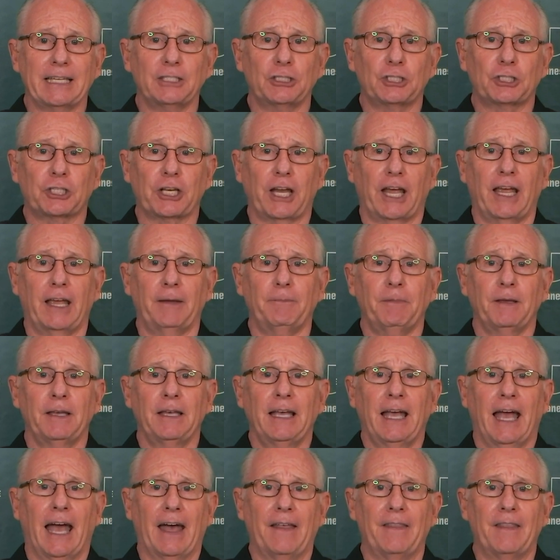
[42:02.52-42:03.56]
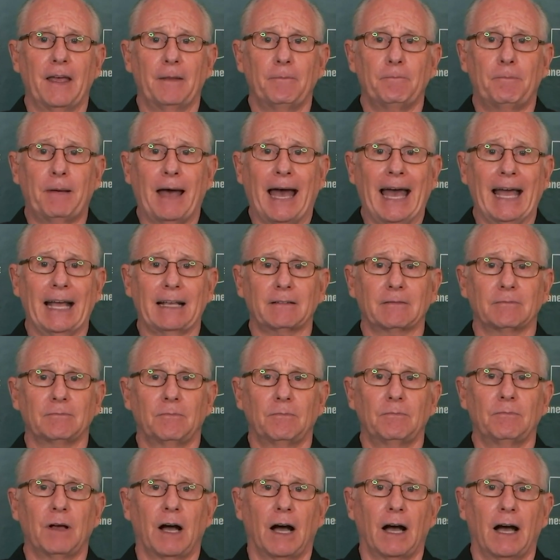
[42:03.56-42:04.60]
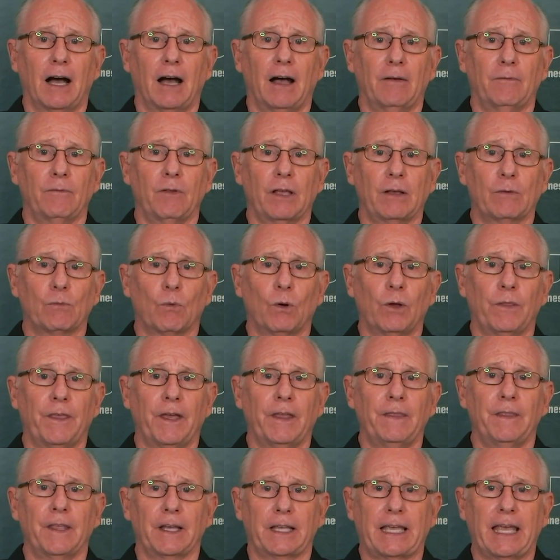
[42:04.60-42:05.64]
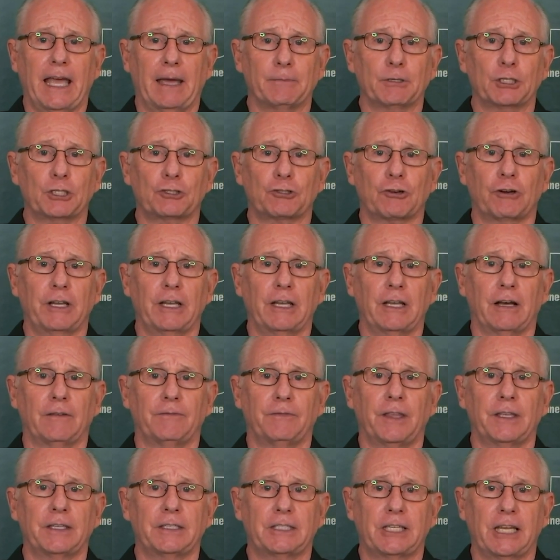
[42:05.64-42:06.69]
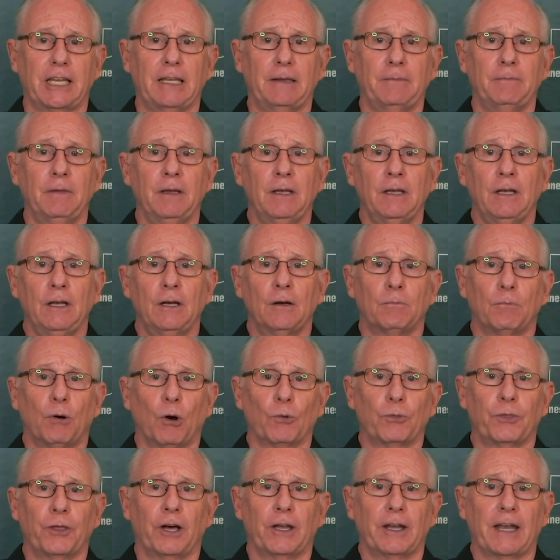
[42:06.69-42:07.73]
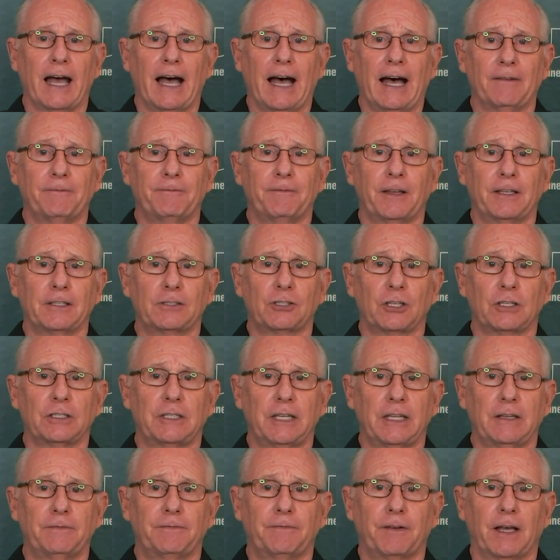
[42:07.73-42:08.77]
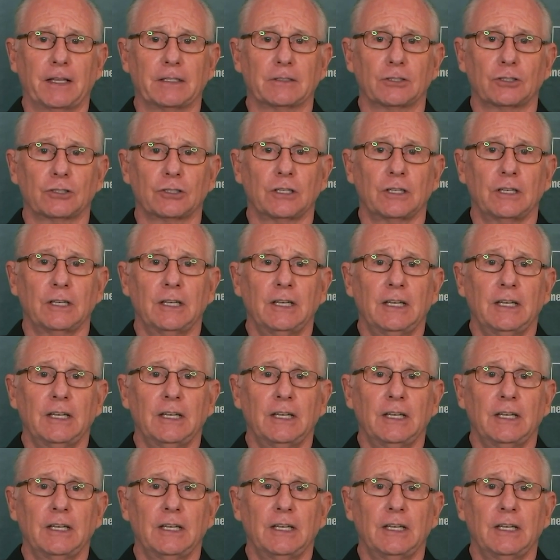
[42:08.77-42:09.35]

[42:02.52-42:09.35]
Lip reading: in shape, and then back within the chemistry of the team, both on offense and defense.